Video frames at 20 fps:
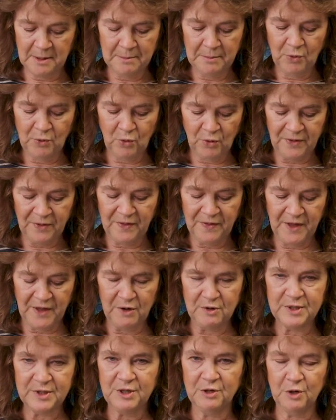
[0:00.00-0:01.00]
are more than
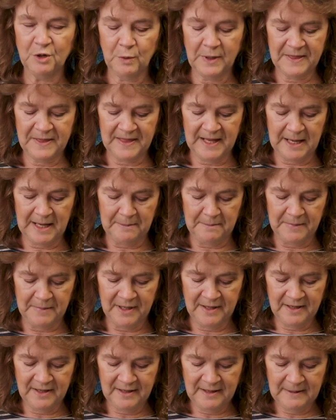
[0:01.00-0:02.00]
those who are with
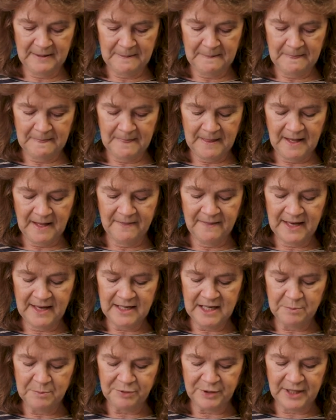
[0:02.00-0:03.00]
them. And
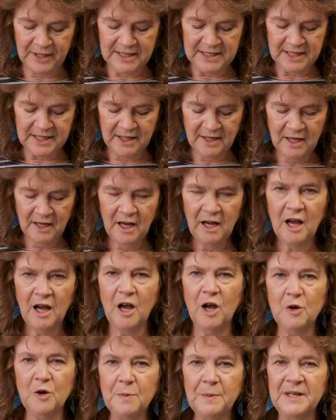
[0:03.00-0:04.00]
then he prayed,
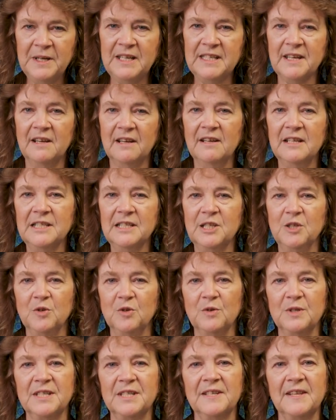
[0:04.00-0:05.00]
open his eyes,
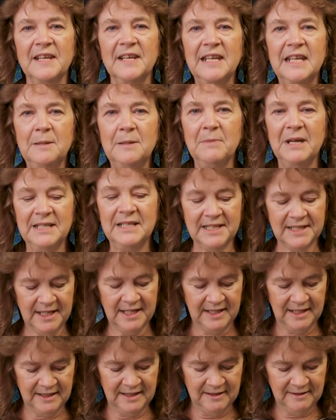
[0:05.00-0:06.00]
Lord, so that he may
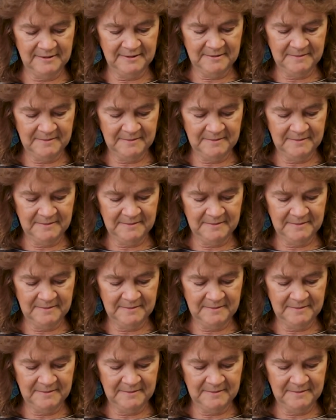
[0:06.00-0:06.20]
see.